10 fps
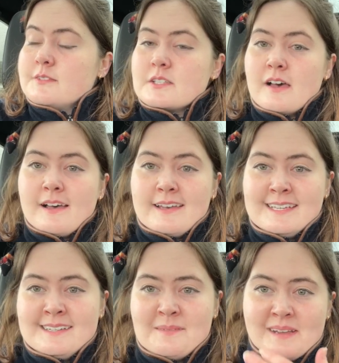I'm
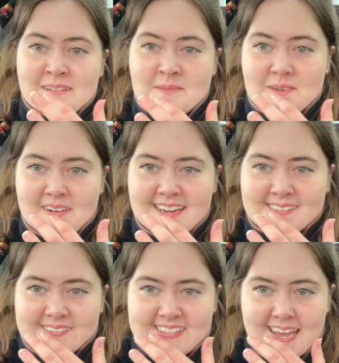hiding away from the rain
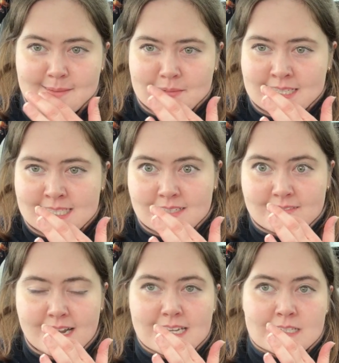all day because the
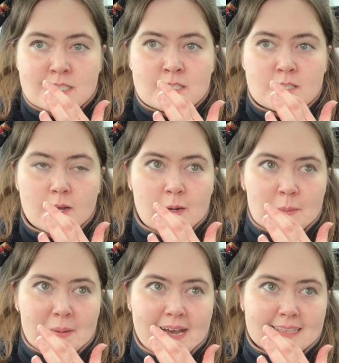rain is so
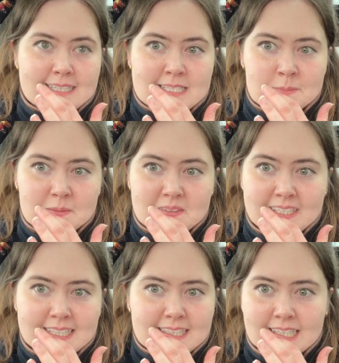bad this
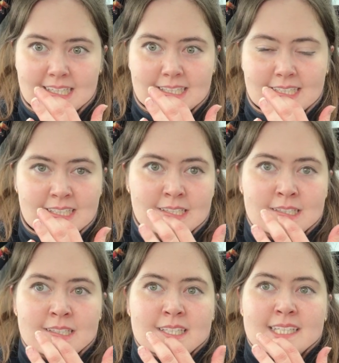morning. Like,
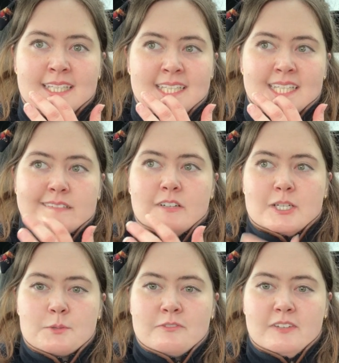the
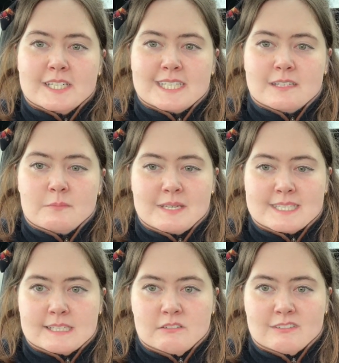roads were flooded. They were
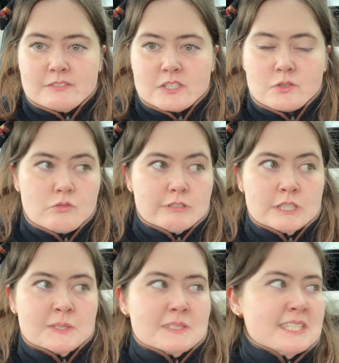basically rivers, not
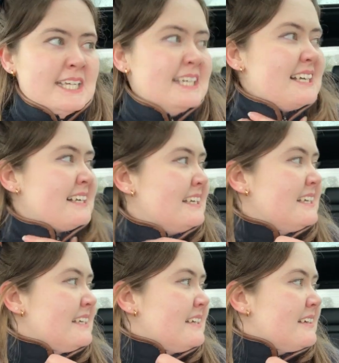roads.
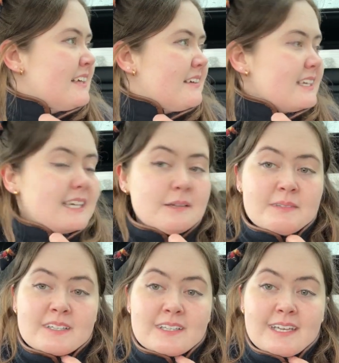But yeah, I'm
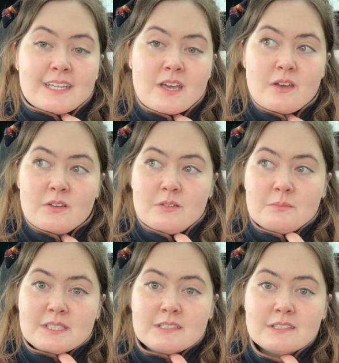now gonna head home
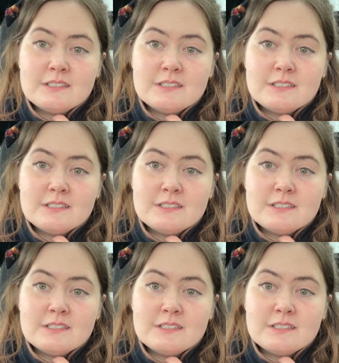and